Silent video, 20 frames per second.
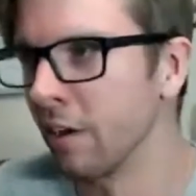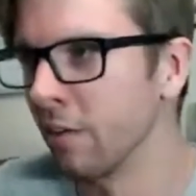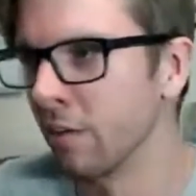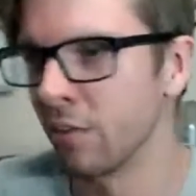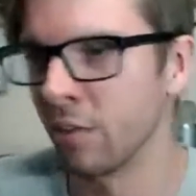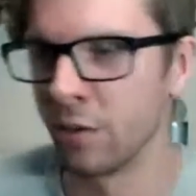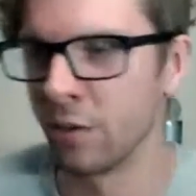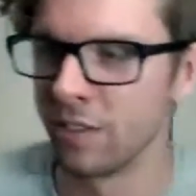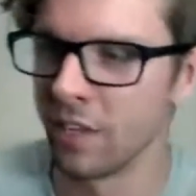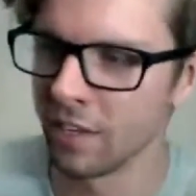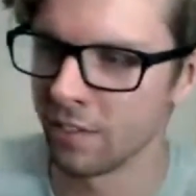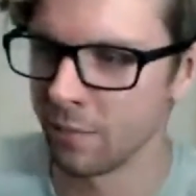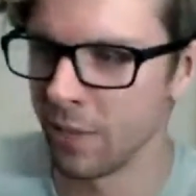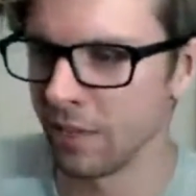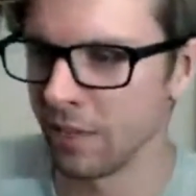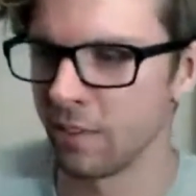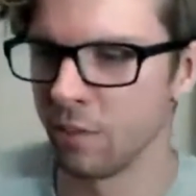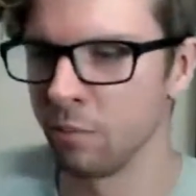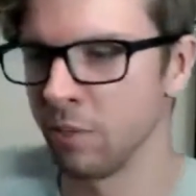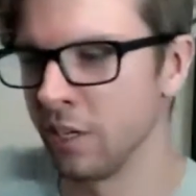So he takes him
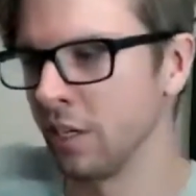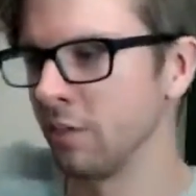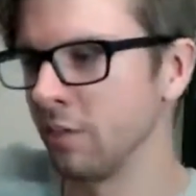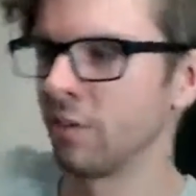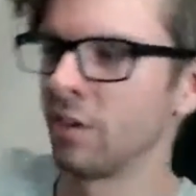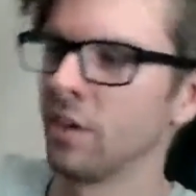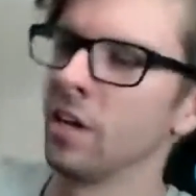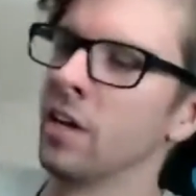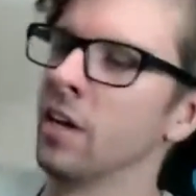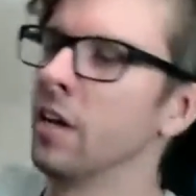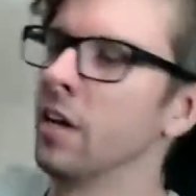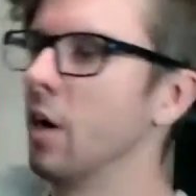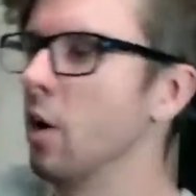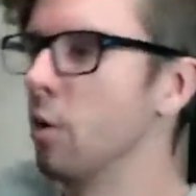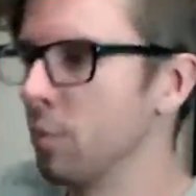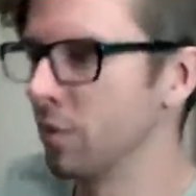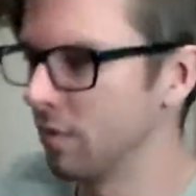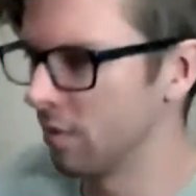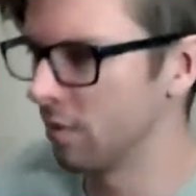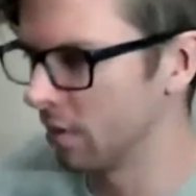out to the beach,
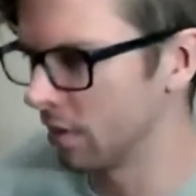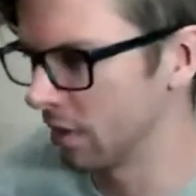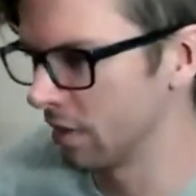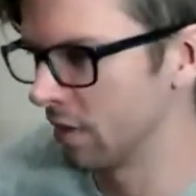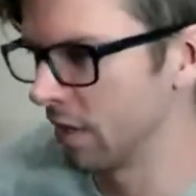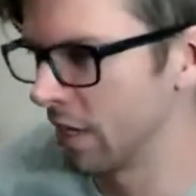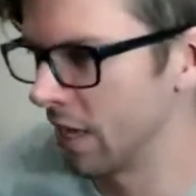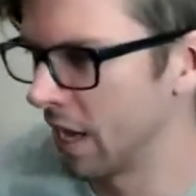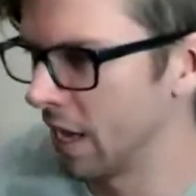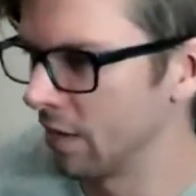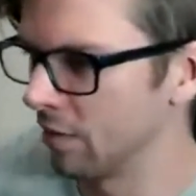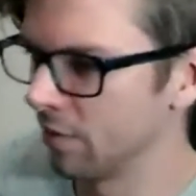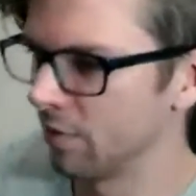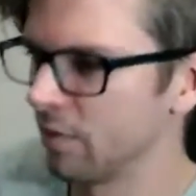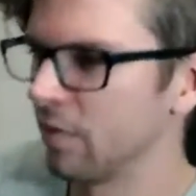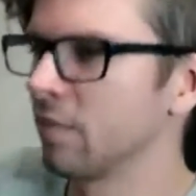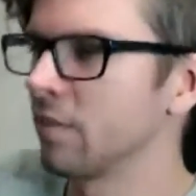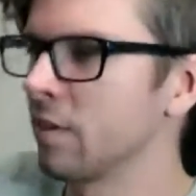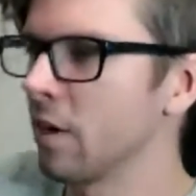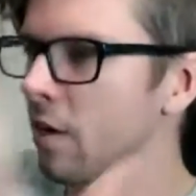opens the cage, he
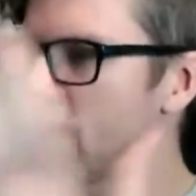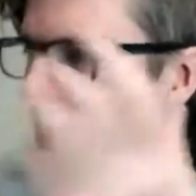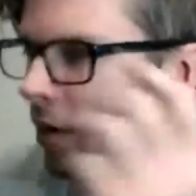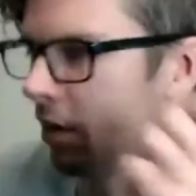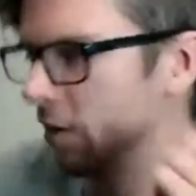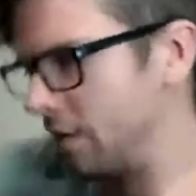says, go,